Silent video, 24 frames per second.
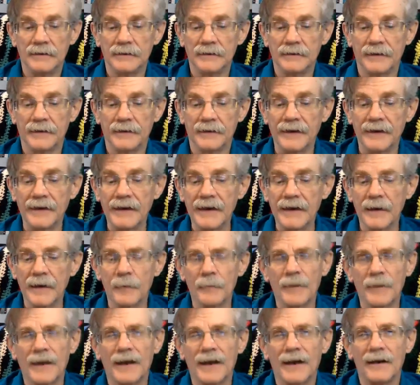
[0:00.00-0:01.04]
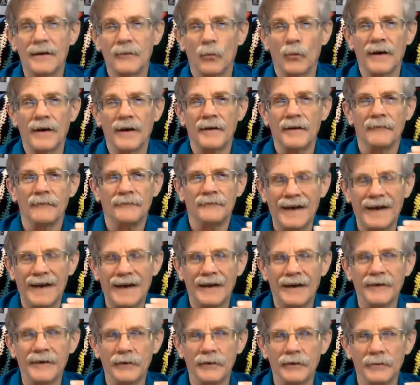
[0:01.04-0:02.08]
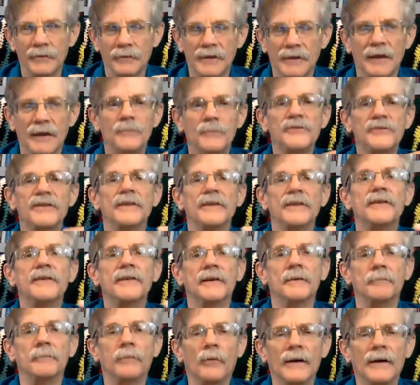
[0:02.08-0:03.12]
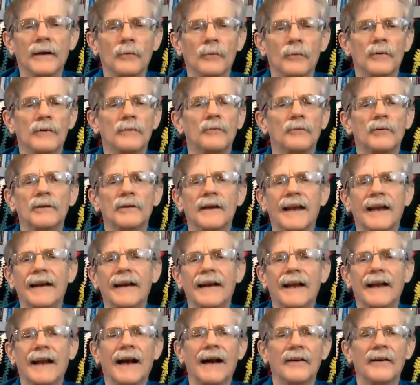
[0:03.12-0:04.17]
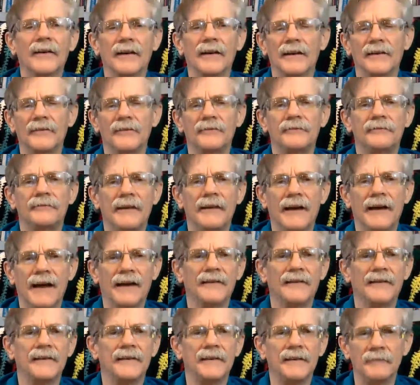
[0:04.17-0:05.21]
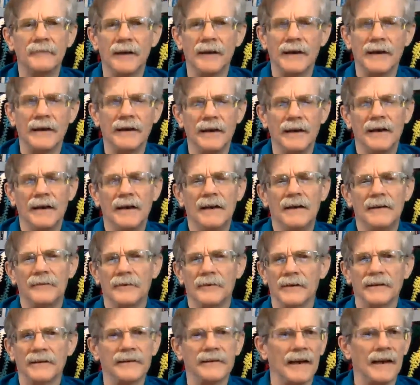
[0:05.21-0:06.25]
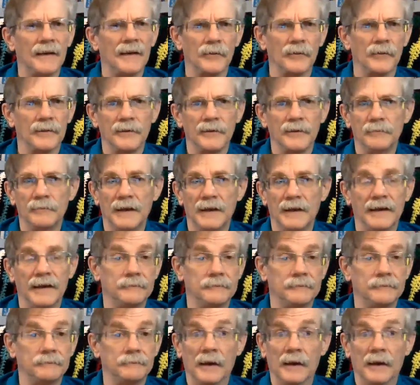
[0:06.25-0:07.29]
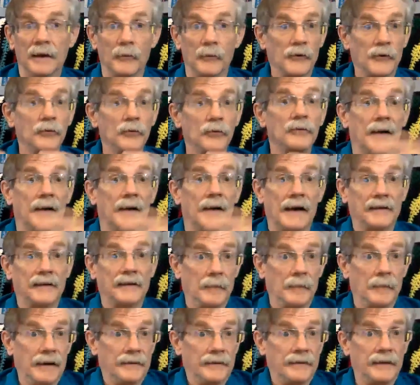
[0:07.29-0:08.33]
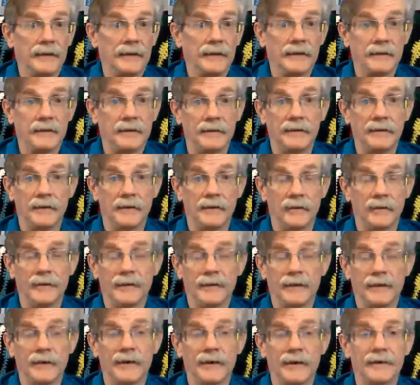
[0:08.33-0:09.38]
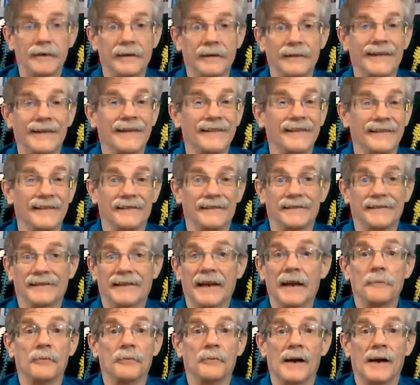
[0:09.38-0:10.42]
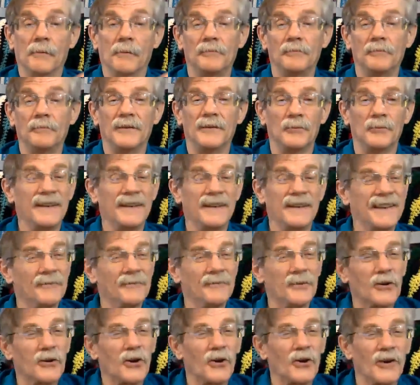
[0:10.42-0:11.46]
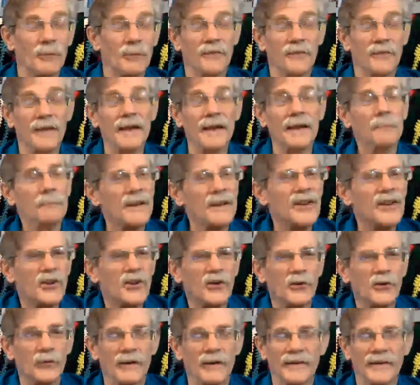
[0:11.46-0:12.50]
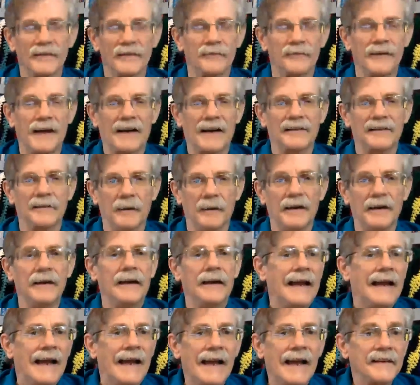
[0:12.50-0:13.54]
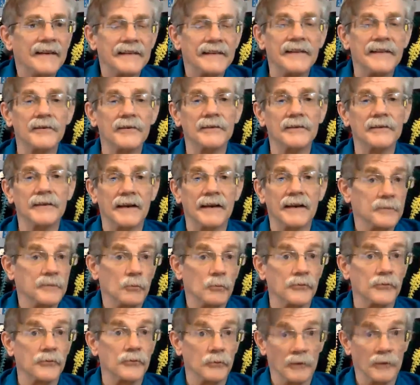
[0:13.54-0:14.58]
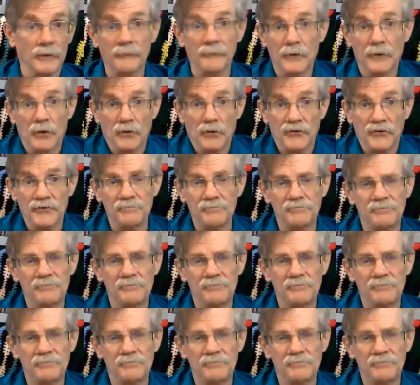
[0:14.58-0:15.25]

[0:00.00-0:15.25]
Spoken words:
thinking about when value comes into the point, we're getting out of the fact debate. For example, you may be able to do a fact debate that, the United States has a debt problem. That would be difficult, I would think, but you could do it as a fact debate. And it's either that it's more true than false.